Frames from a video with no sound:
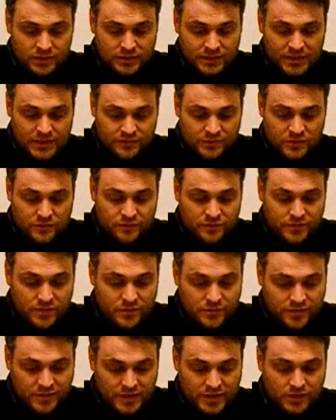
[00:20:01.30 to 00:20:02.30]
live of the
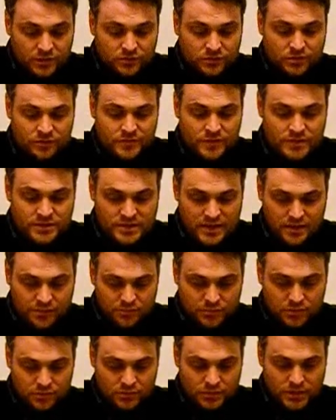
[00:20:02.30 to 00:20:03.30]
things of the
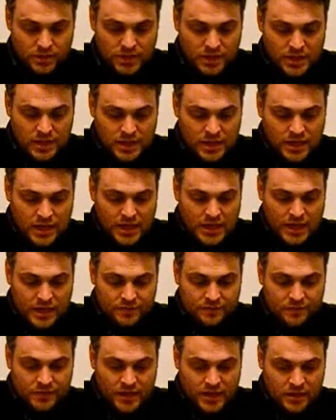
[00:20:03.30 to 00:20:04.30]
temple,
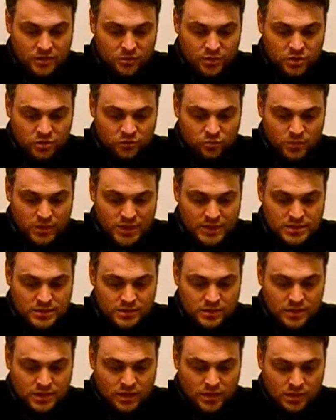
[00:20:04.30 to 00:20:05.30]
and they which wait
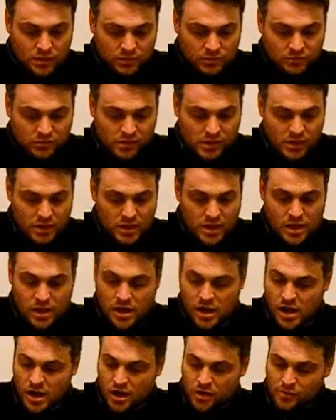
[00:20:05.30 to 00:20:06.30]
at the altar
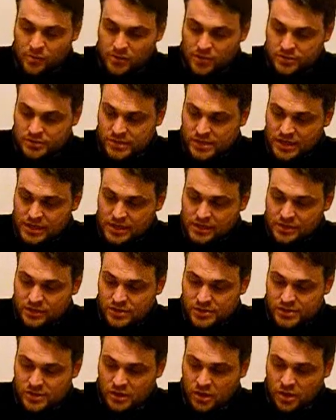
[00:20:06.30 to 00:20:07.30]
are
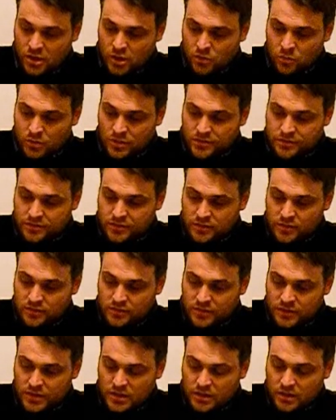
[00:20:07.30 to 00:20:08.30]
partakers with
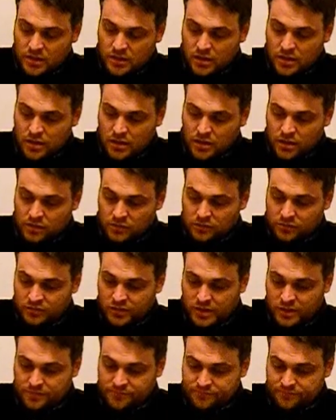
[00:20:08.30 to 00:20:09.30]
the
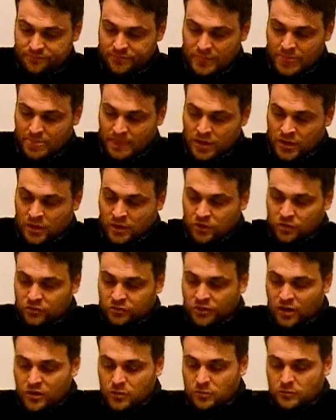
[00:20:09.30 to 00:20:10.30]
altar.
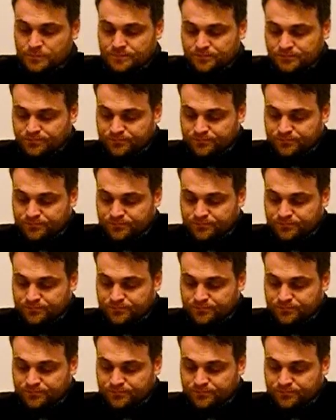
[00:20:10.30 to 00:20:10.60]
So